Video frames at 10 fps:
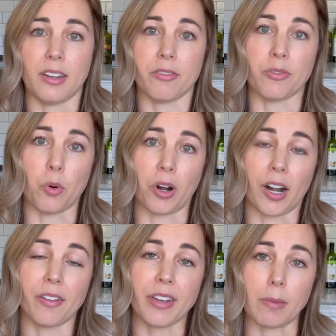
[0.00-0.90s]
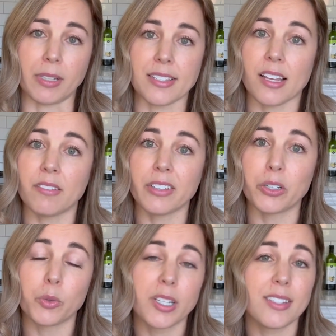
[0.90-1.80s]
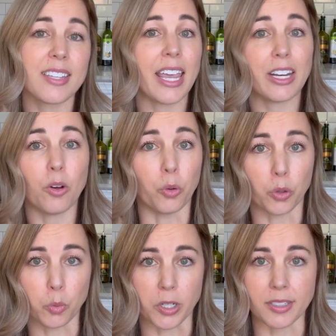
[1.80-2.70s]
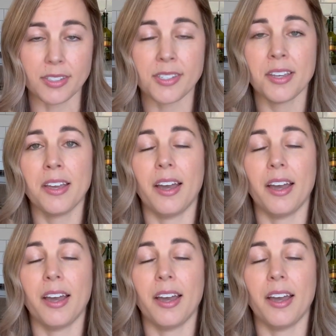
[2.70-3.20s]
it for families of little ones and older ones.